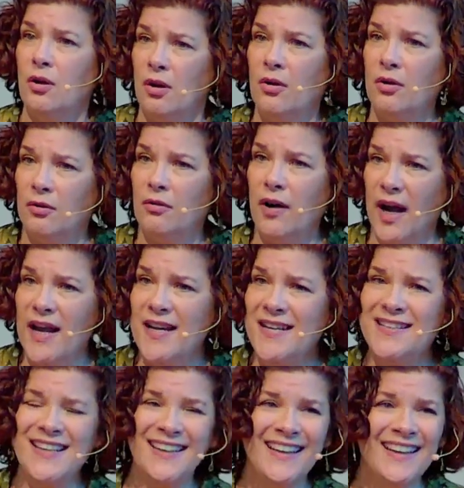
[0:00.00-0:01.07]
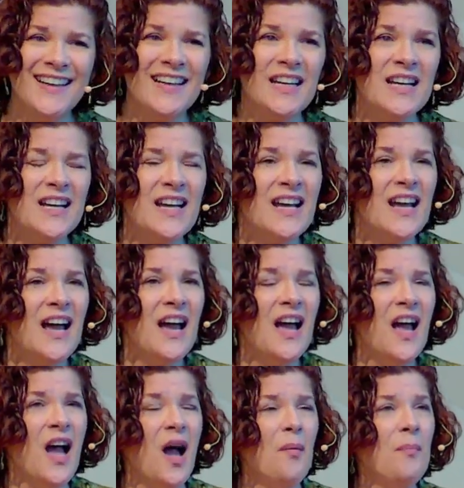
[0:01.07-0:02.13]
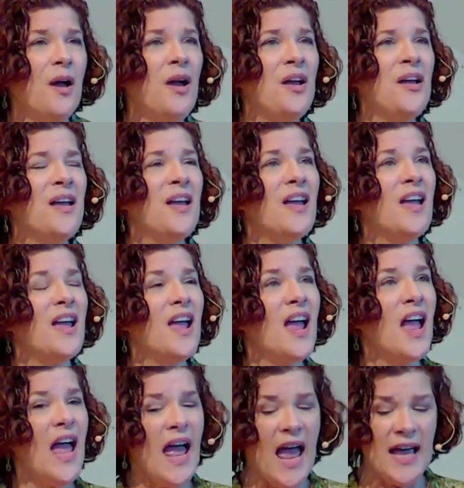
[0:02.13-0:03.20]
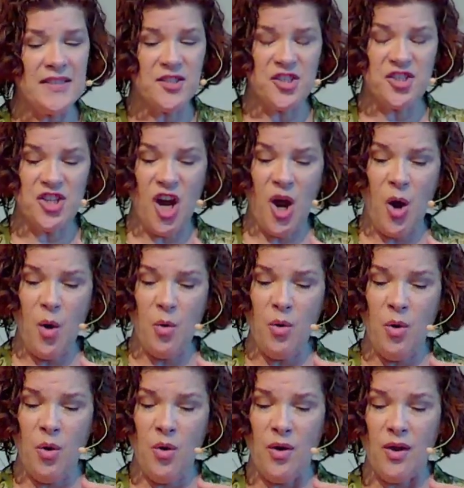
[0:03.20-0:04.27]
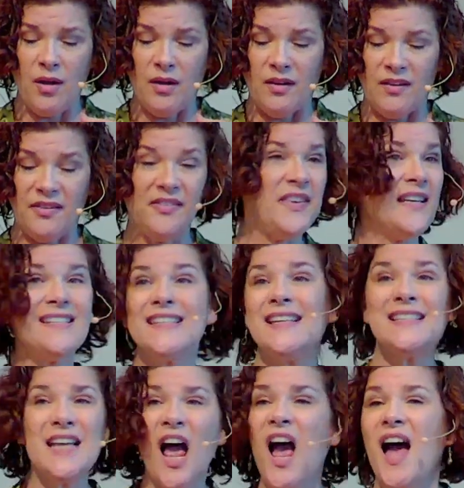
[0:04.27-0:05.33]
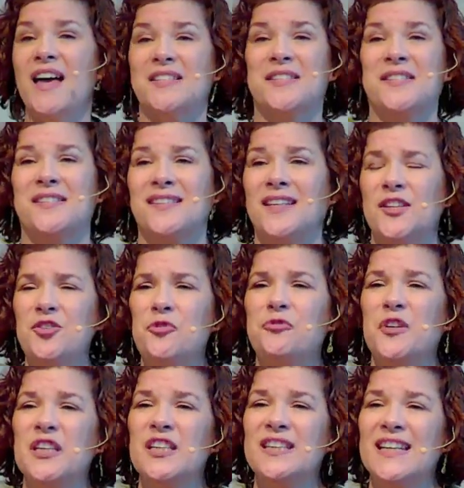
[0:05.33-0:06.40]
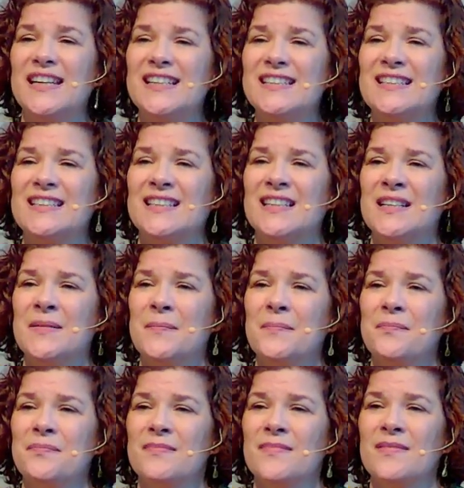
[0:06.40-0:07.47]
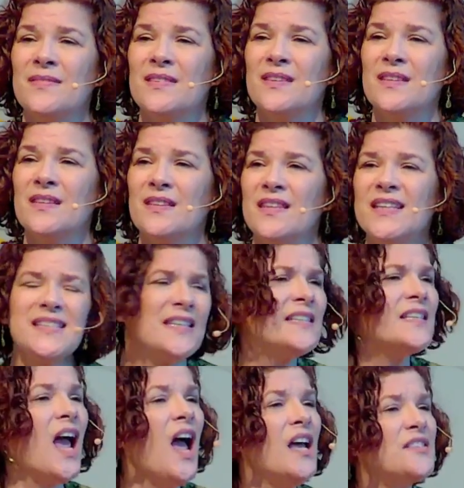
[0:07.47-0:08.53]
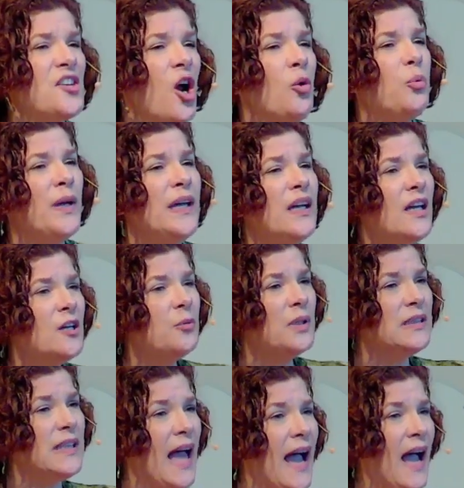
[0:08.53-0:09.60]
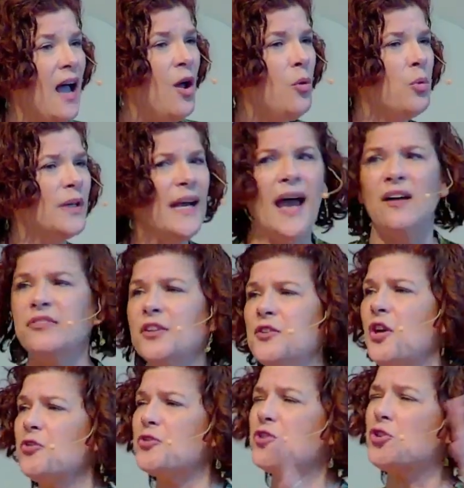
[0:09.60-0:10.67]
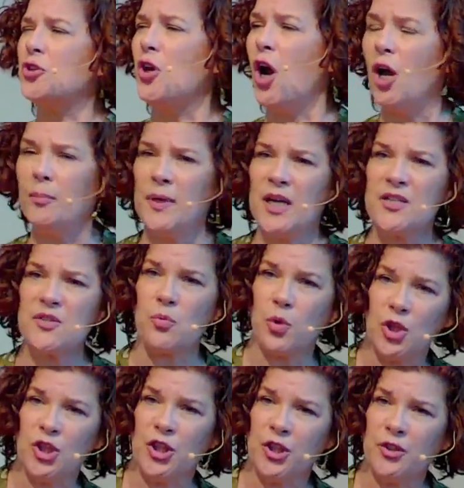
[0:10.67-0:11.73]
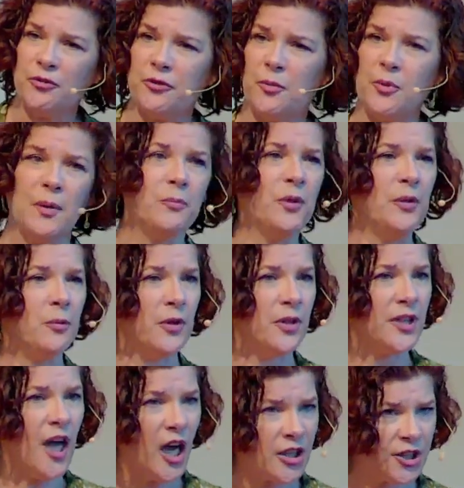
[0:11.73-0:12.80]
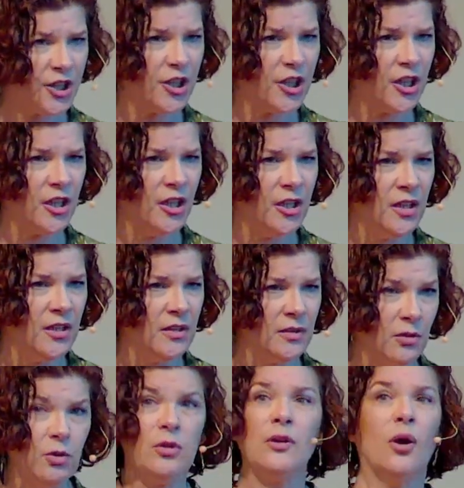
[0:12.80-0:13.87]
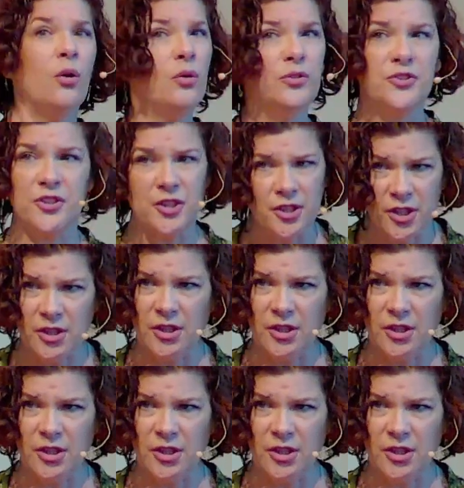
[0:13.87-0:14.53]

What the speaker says: Right? And so this is us. Can you feel this? This is us. Are we going to allow whatever those traumas were from when we were younger or older,